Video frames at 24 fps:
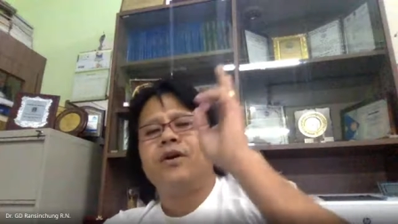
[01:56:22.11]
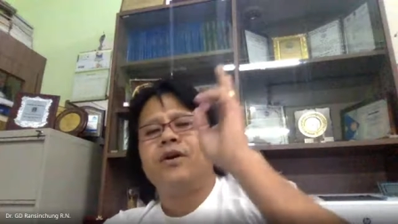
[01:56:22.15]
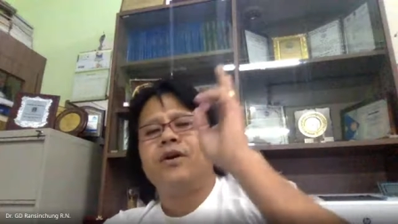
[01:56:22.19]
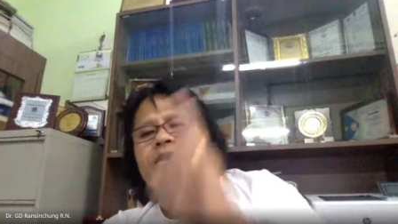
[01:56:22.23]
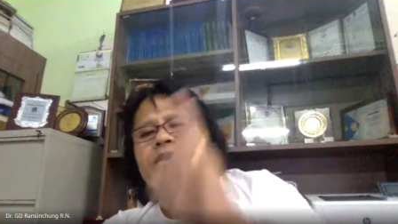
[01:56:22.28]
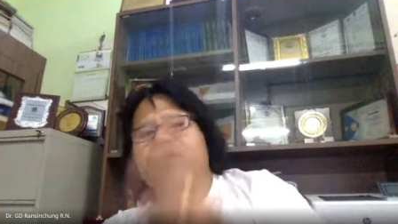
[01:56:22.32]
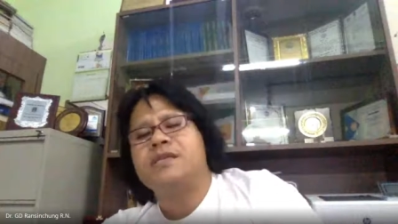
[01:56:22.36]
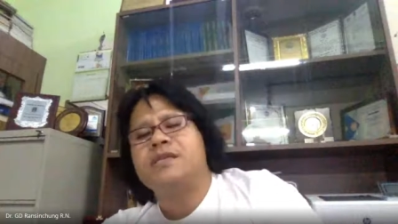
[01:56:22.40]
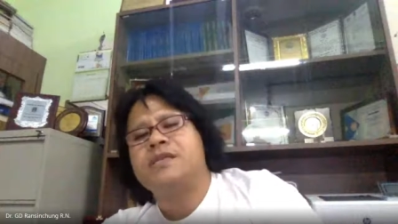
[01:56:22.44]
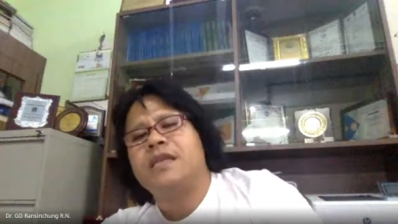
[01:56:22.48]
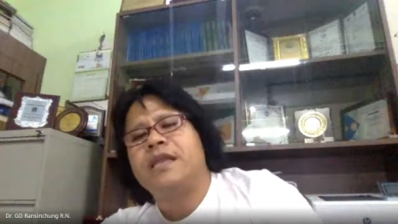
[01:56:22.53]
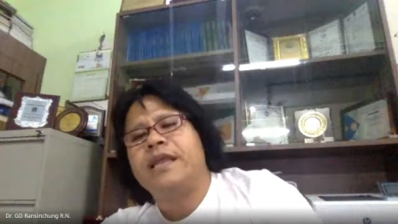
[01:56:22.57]

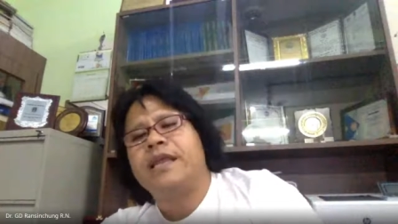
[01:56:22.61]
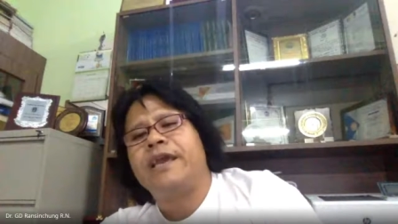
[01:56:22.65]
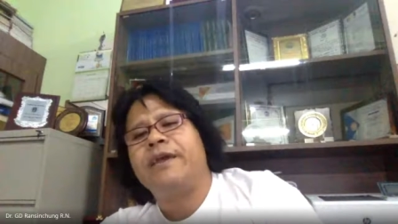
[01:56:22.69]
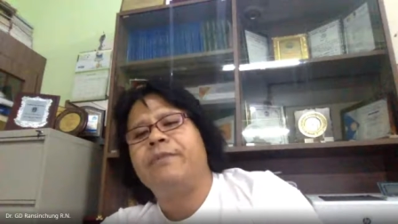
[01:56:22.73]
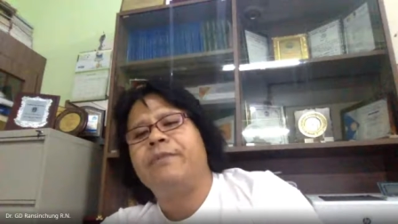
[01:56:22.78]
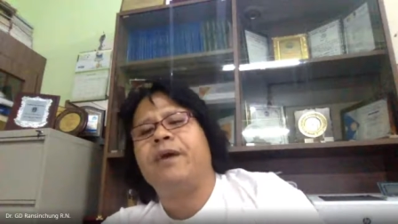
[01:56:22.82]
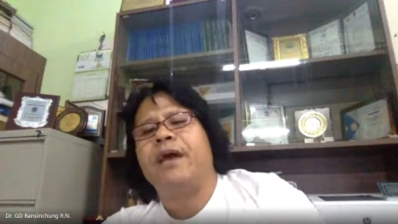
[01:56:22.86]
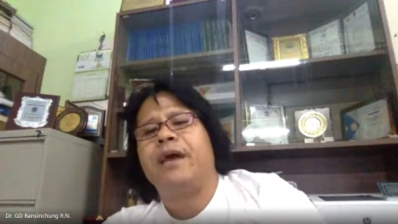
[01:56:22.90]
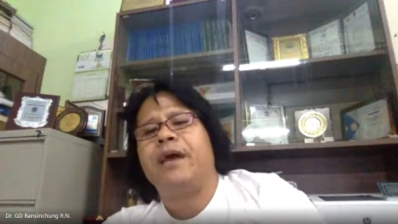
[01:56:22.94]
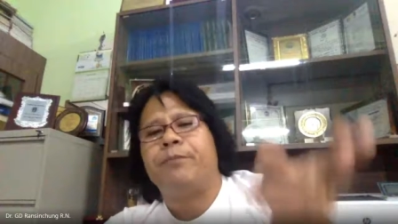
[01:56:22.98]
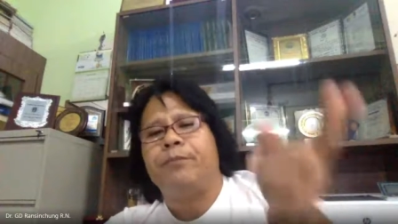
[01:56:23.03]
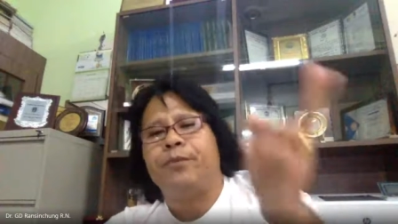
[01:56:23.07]
concrete
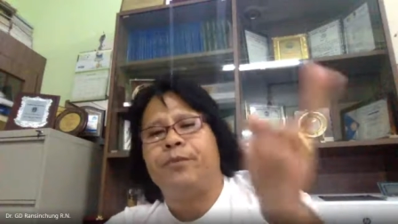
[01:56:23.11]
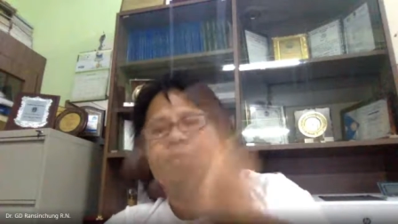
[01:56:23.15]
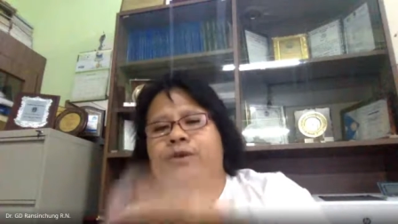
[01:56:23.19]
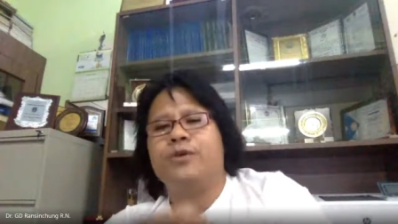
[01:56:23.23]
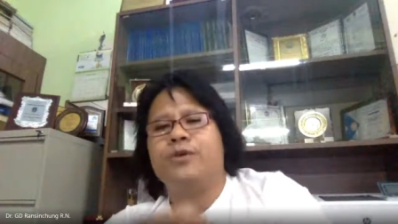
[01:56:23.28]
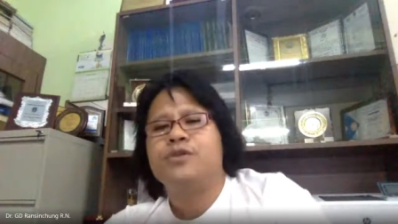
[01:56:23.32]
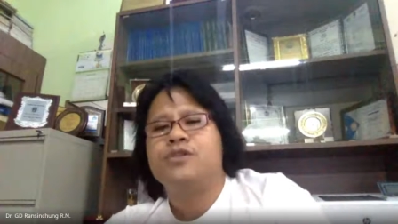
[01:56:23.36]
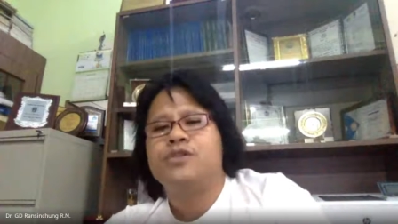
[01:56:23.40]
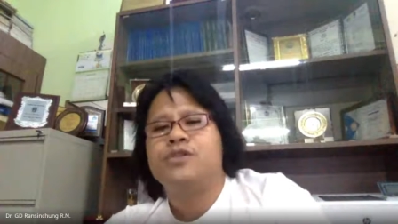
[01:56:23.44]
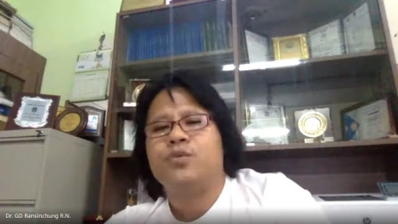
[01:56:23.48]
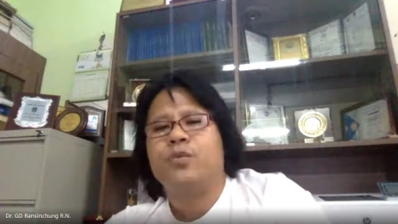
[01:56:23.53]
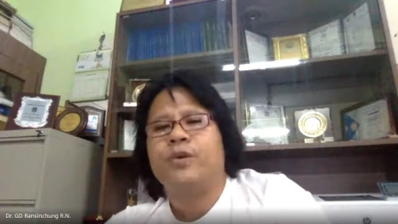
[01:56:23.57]
slab
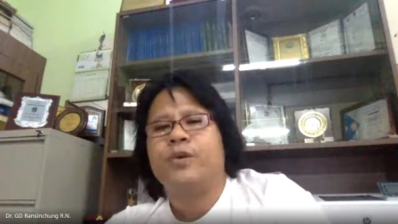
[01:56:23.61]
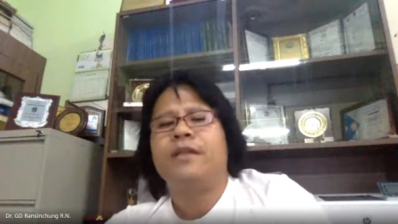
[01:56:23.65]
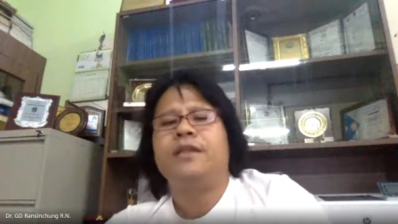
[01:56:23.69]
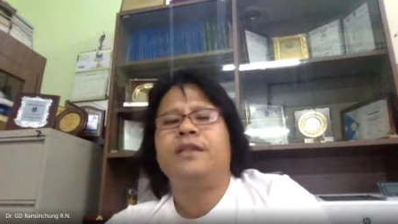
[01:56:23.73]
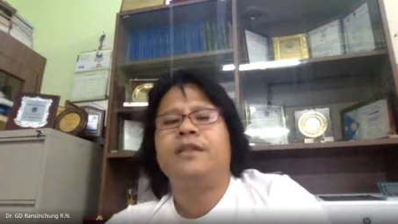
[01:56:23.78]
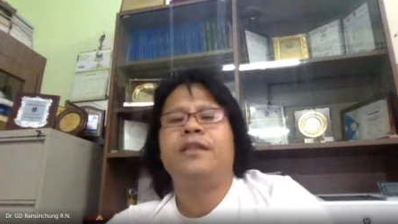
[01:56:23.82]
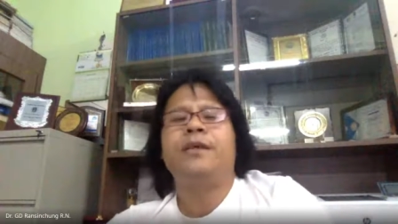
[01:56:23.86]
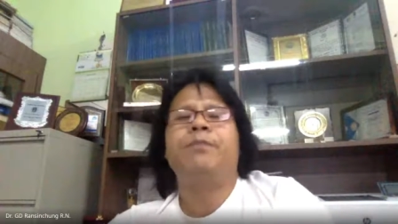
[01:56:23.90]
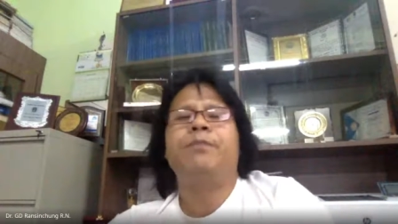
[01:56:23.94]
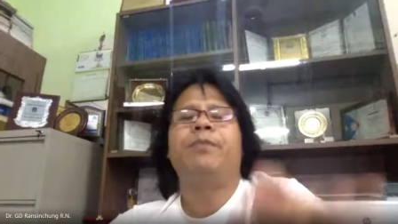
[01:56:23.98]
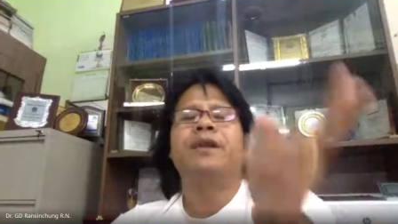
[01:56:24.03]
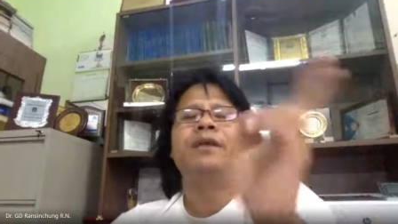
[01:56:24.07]
abuts with
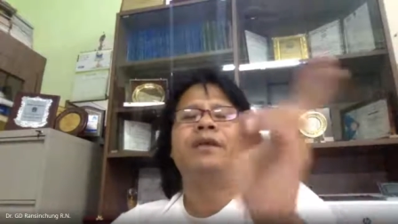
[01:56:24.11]
the